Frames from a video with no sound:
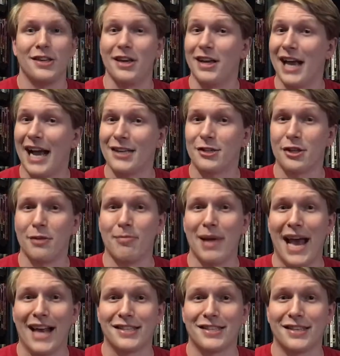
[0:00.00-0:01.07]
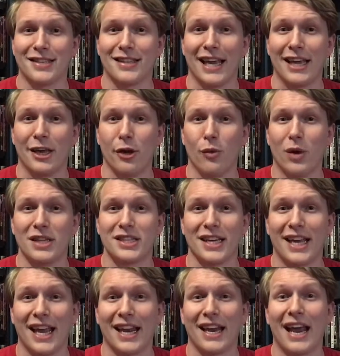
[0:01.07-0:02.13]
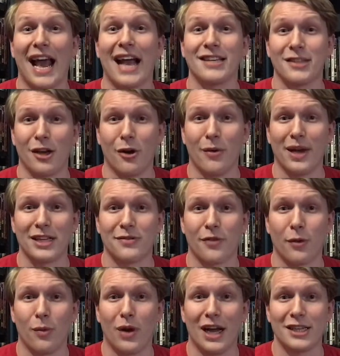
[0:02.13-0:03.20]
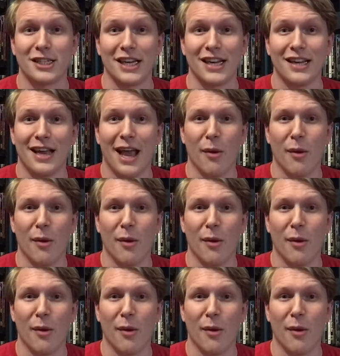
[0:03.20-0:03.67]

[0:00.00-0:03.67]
You guys are the best. Thank you once again, as always, for watching.